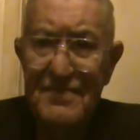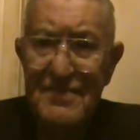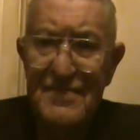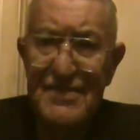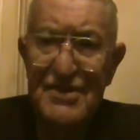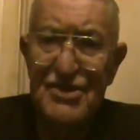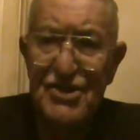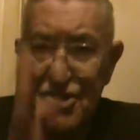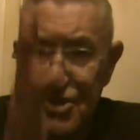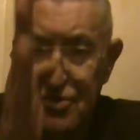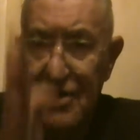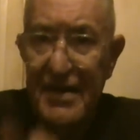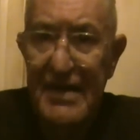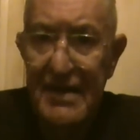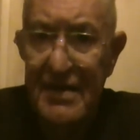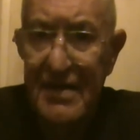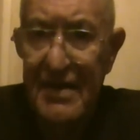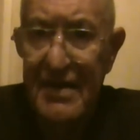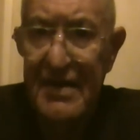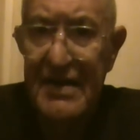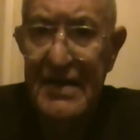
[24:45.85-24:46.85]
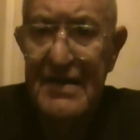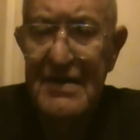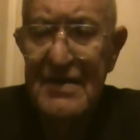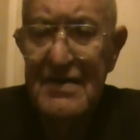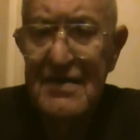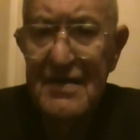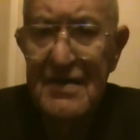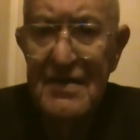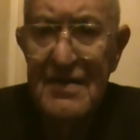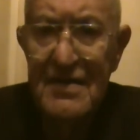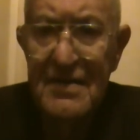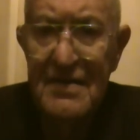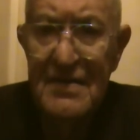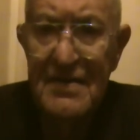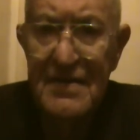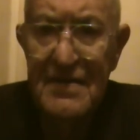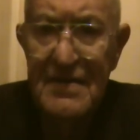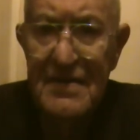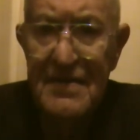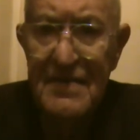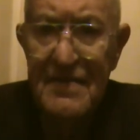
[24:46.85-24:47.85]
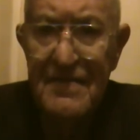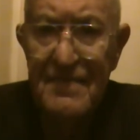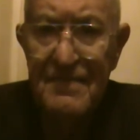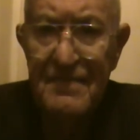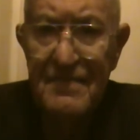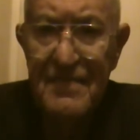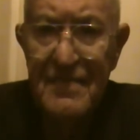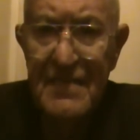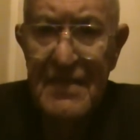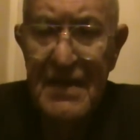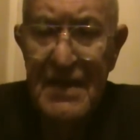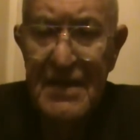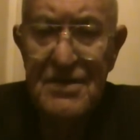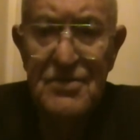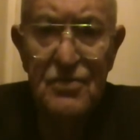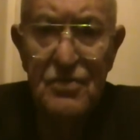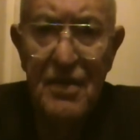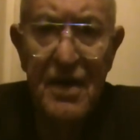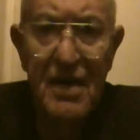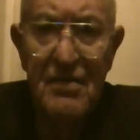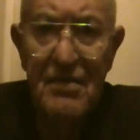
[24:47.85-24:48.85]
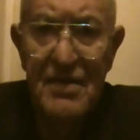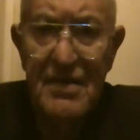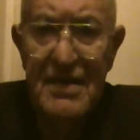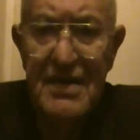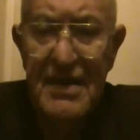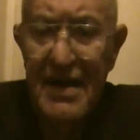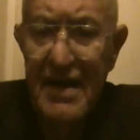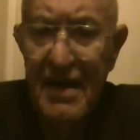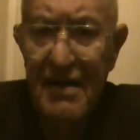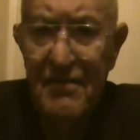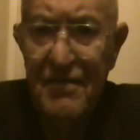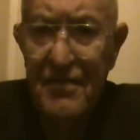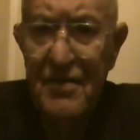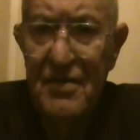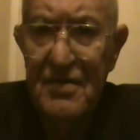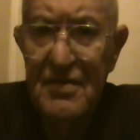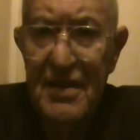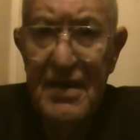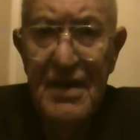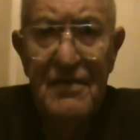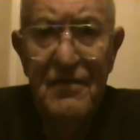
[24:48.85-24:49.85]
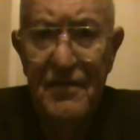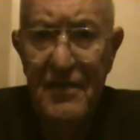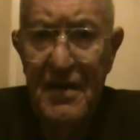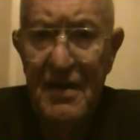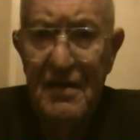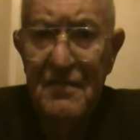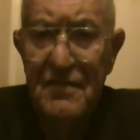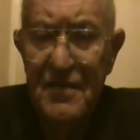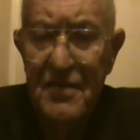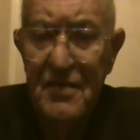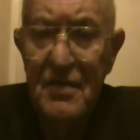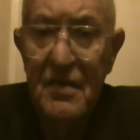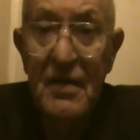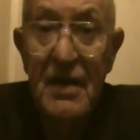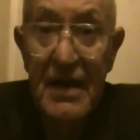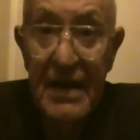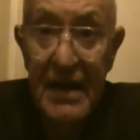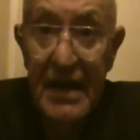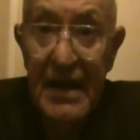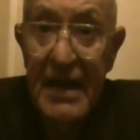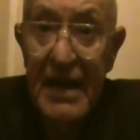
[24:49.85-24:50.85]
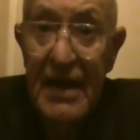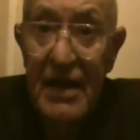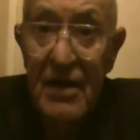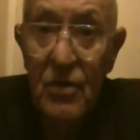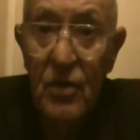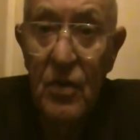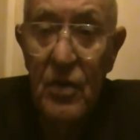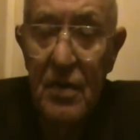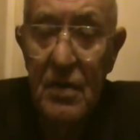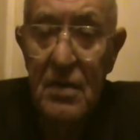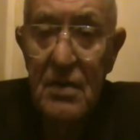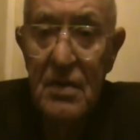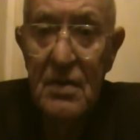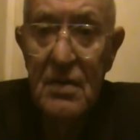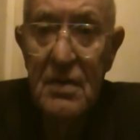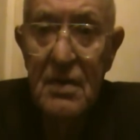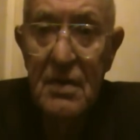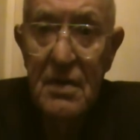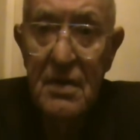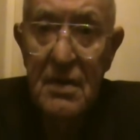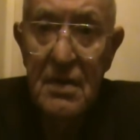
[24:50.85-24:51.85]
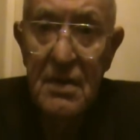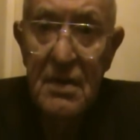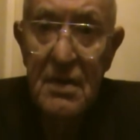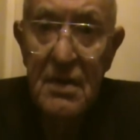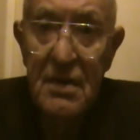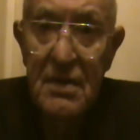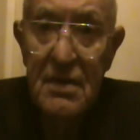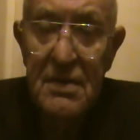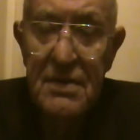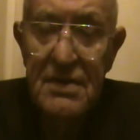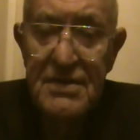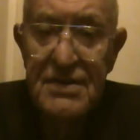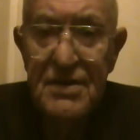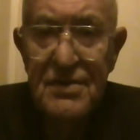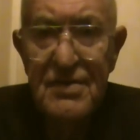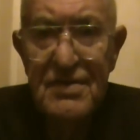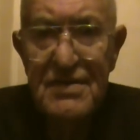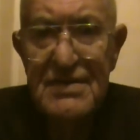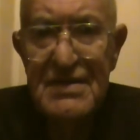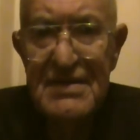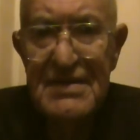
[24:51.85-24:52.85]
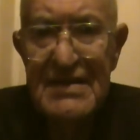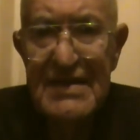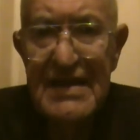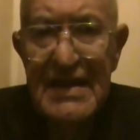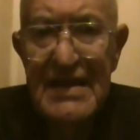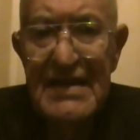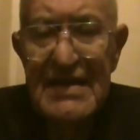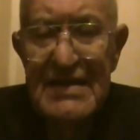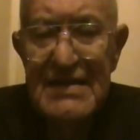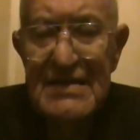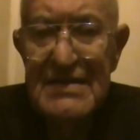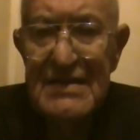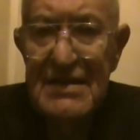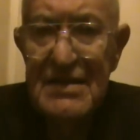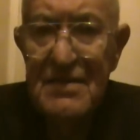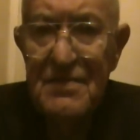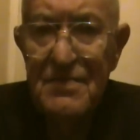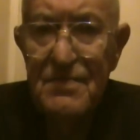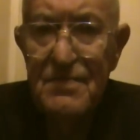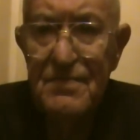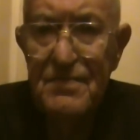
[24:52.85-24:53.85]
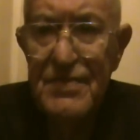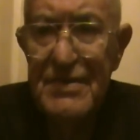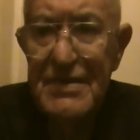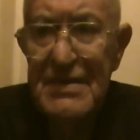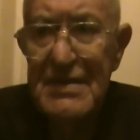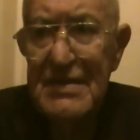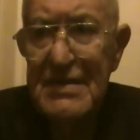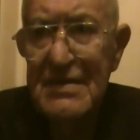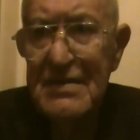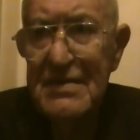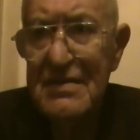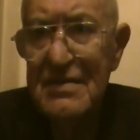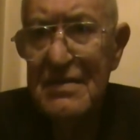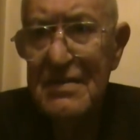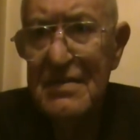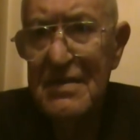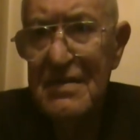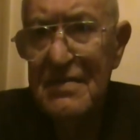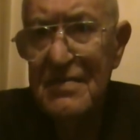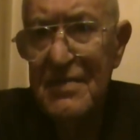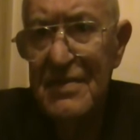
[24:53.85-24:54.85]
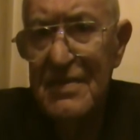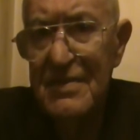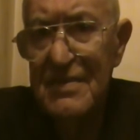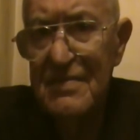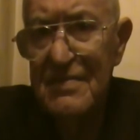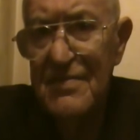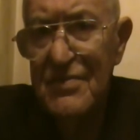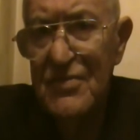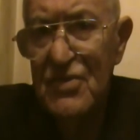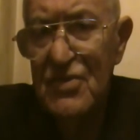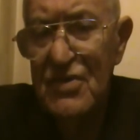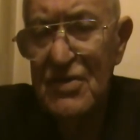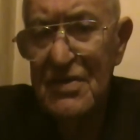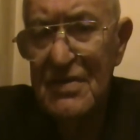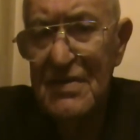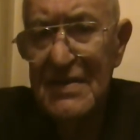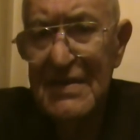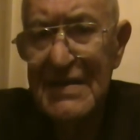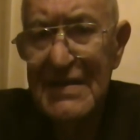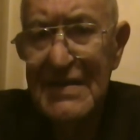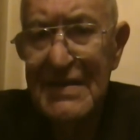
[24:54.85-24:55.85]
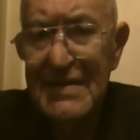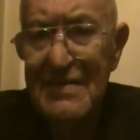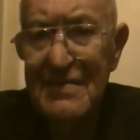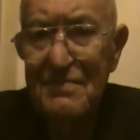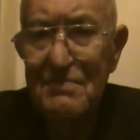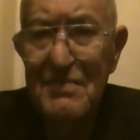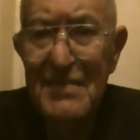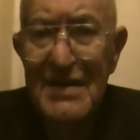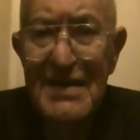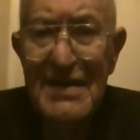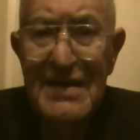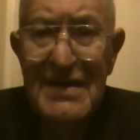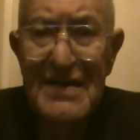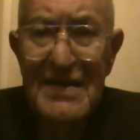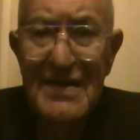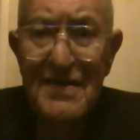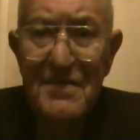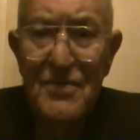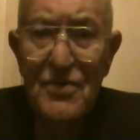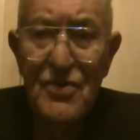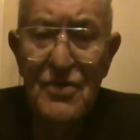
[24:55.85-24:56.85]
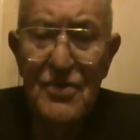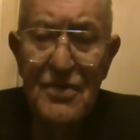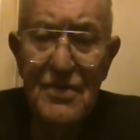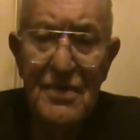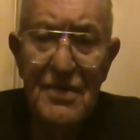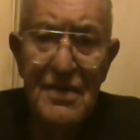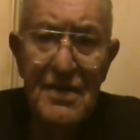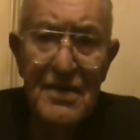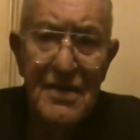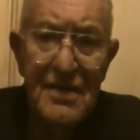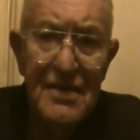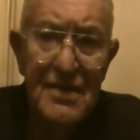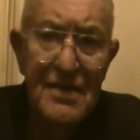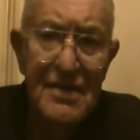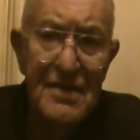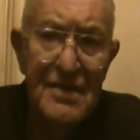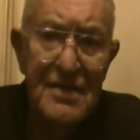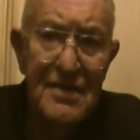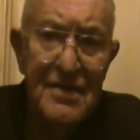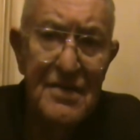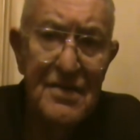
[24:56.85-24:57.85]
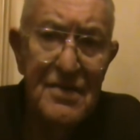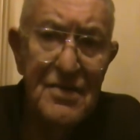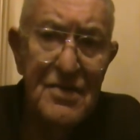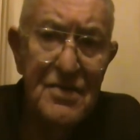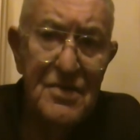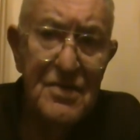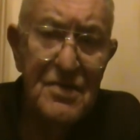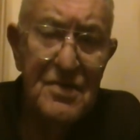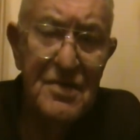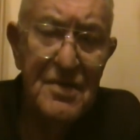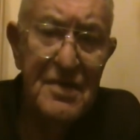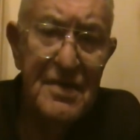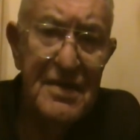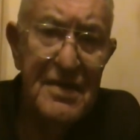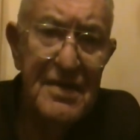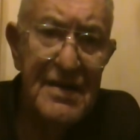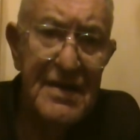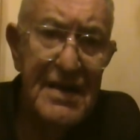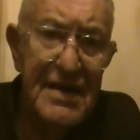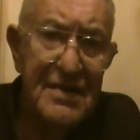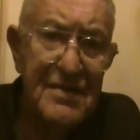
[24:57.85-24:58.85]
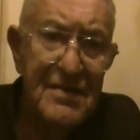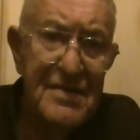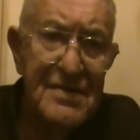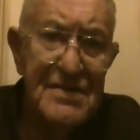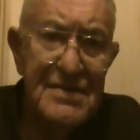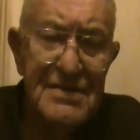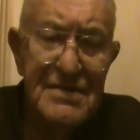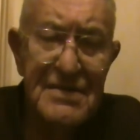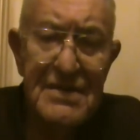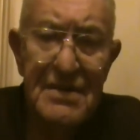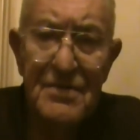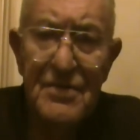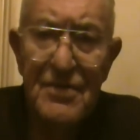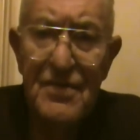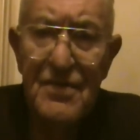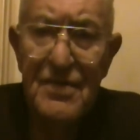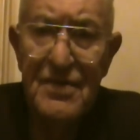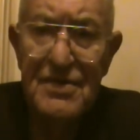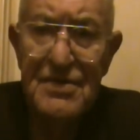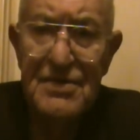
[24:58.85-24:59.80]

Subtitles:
straight line. It's rarely ever, if ever, equal. So there's a tendency to be a little bit more like mom, or to inherit some of the